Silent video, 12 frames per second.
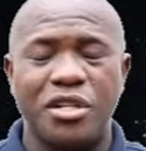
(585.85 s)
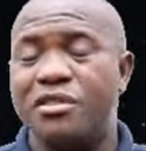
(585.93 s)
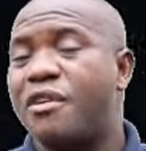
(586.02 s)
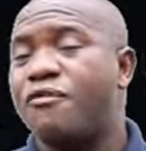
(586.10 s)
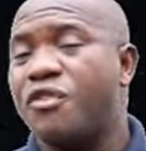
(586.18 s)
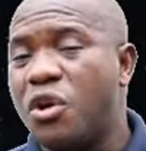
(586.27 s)
It
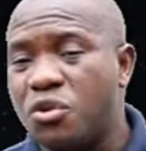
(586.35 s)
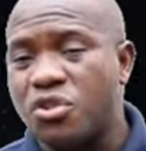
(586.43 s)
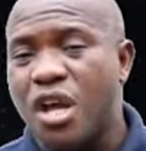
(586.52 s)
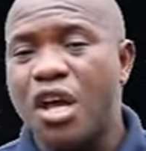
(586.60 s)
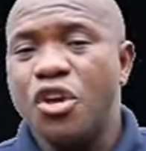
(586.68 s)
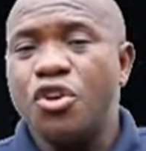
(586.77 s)
reveals
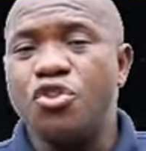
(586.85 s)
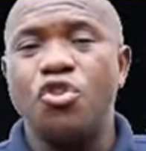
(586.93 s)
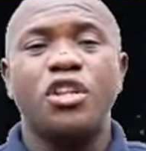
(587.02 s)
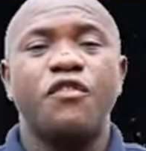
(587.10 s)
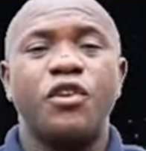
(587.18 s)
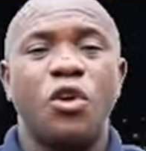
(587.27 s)
your
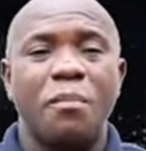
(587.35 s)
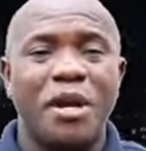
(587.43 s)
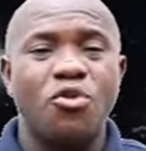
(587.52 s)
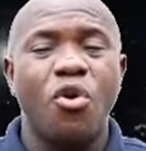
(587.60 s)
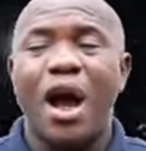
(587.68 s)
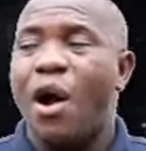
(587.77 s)
development,
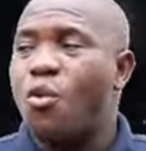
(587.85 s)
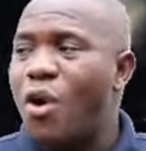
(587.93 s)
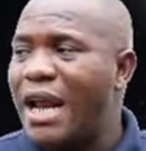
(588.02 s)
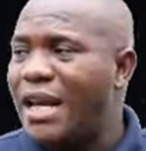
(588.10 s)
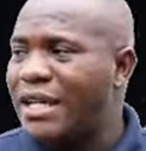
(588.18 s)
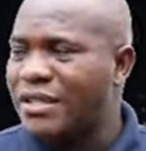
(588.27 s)
your
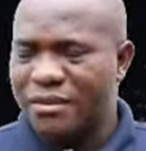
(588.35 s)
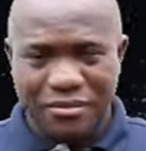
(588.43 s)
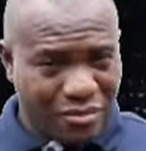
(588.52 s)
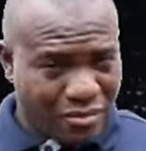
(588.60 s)
awareness.